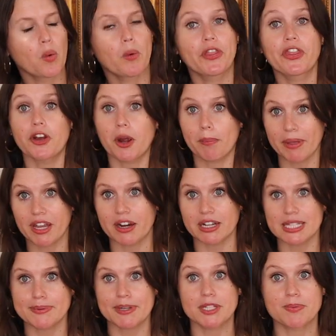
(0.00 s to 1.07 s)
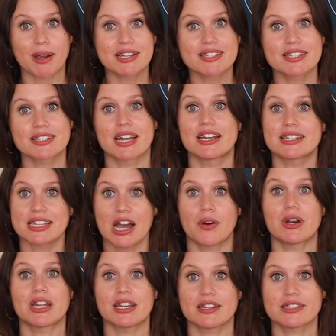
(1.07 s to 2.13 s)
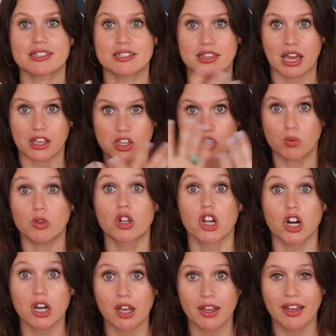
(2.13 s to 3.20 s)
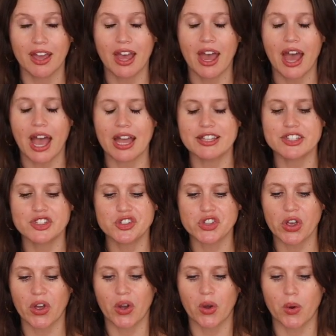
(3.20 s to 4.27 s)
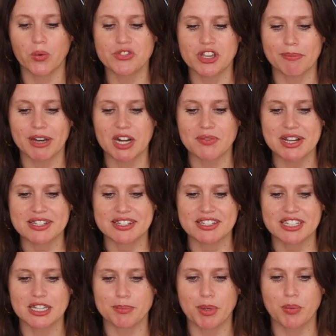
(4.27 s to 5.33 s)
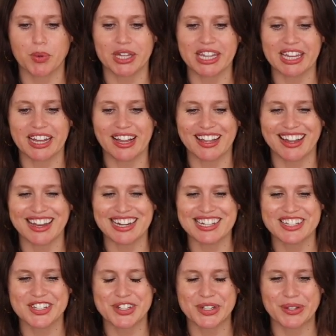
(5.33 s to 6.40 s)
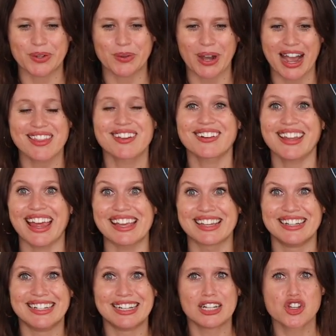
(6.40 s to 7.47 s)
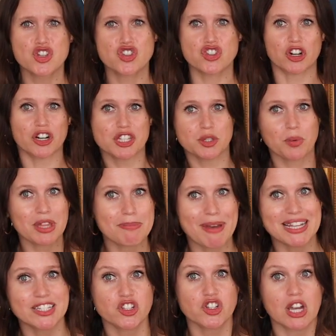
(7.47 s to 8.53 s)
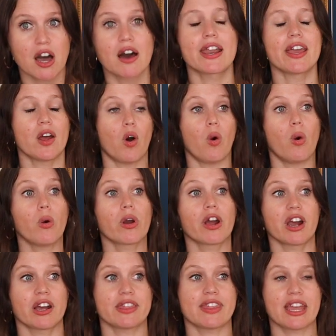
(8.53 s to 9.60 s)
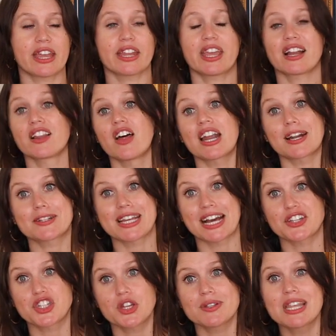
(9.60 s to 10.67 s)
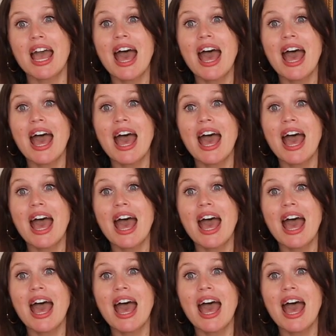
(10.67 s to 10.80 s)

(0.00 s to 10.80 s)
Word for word: with their appearance, because rising sign is how it is that you look. And so Gemini risings can be really inclined to either like shirts with messaging on it, or they can get a lot of tattoos.